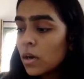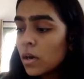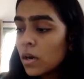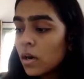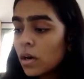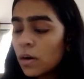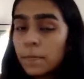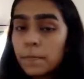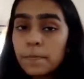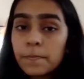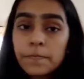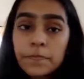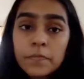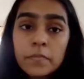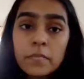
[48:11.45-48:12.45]

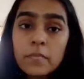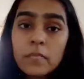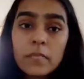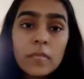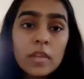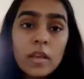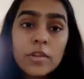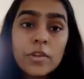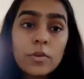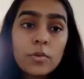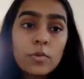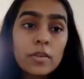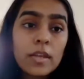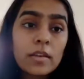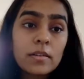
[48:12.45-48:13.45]

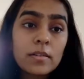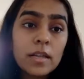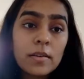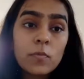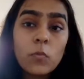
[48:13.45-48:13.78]
that